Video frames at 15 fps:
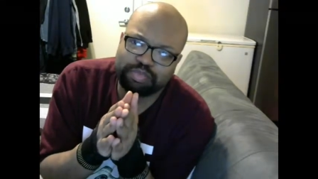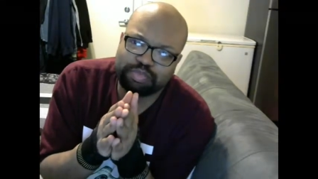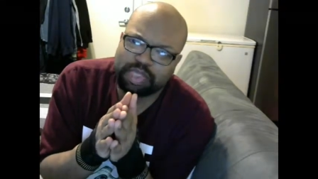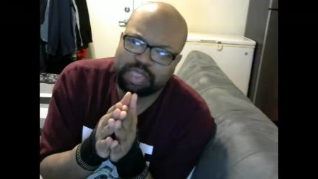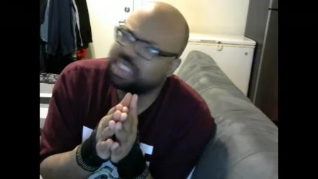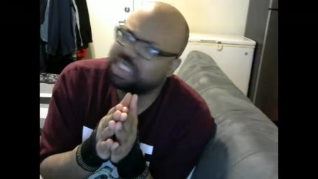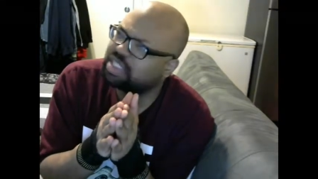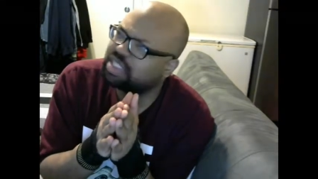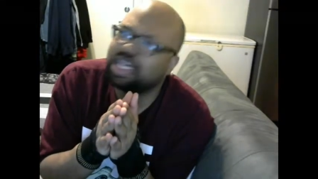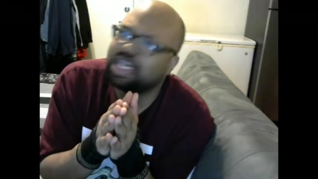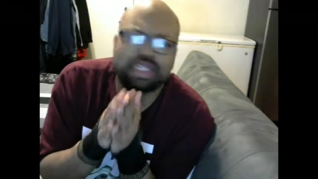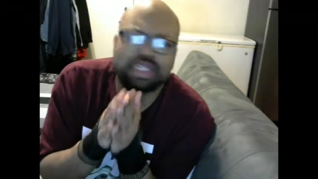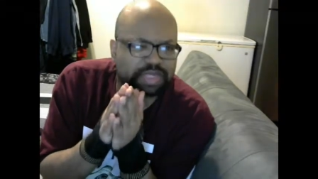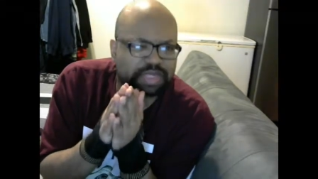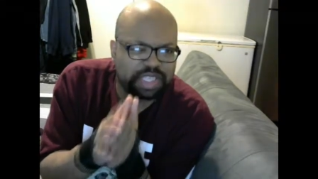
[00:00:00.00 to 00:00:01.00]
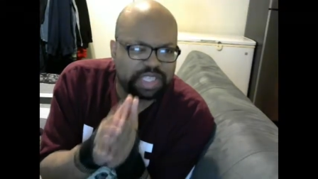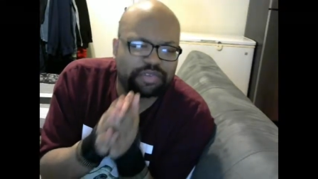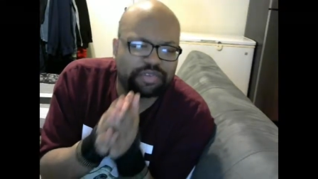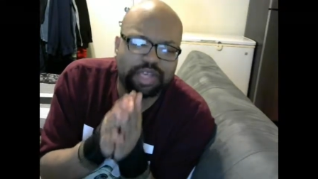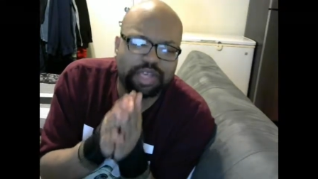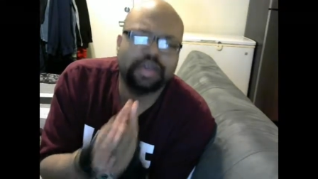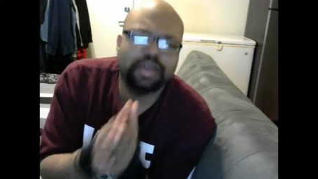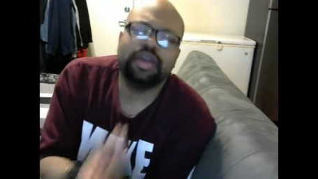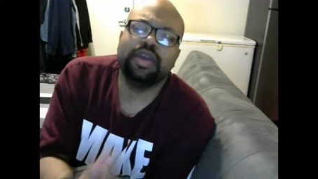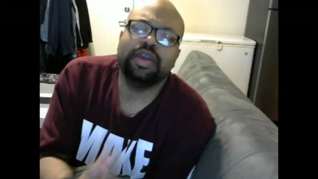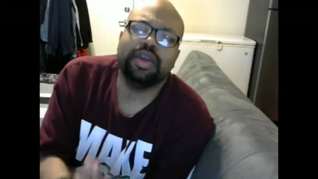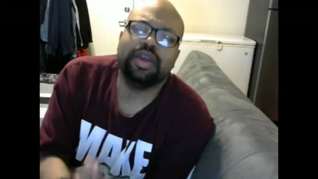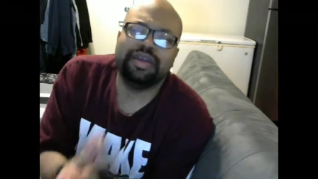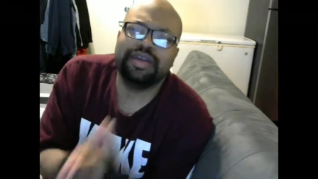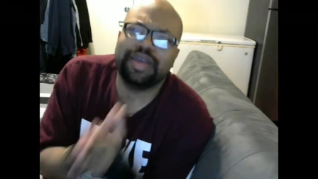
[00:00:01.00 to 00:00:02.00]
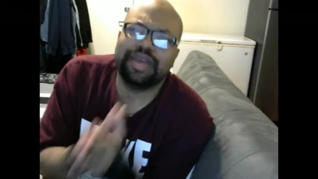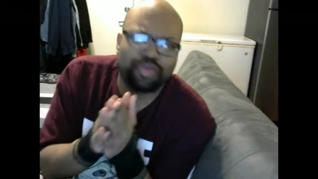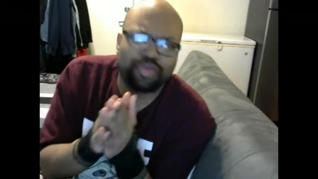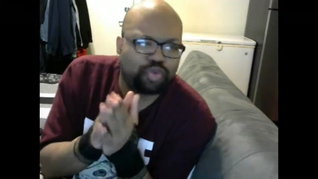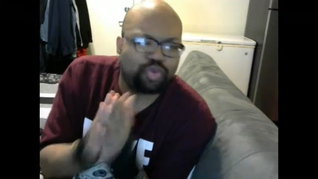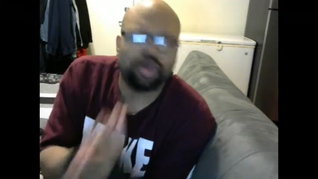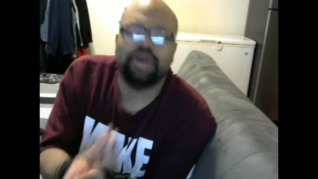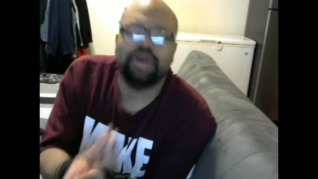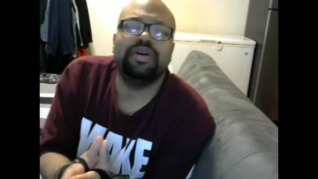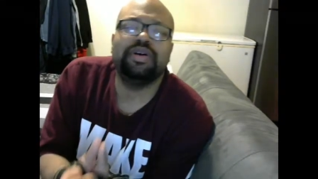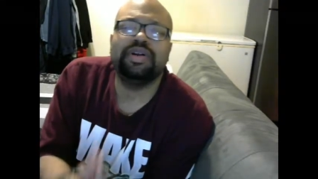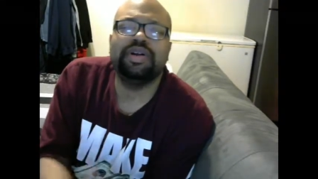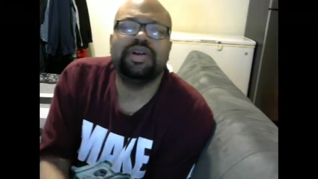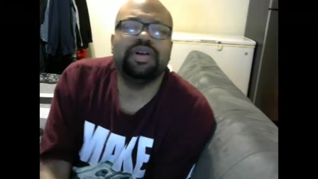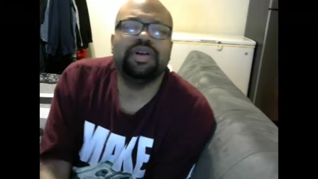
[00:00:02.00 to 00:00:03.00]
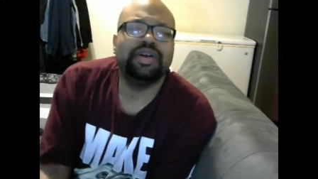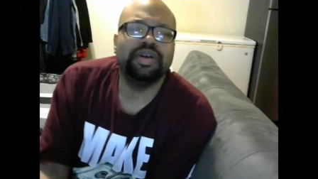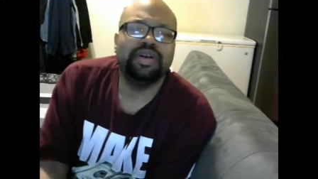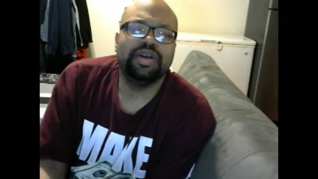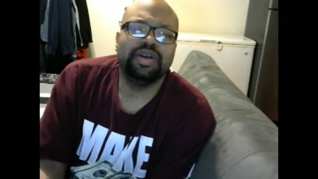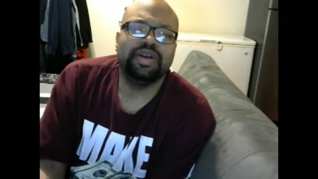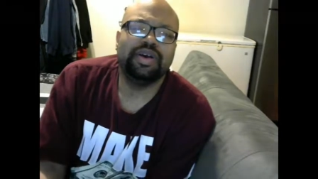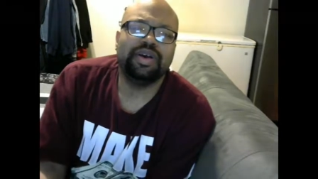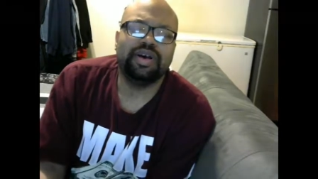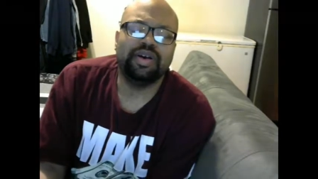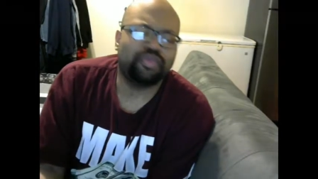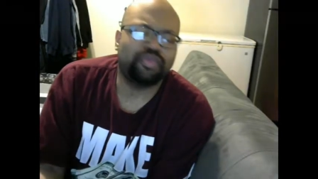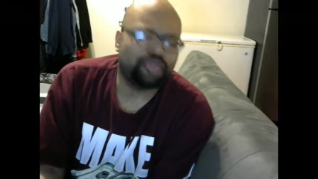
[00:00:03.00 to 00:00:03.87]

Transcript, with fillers: But yeah, specific in the world of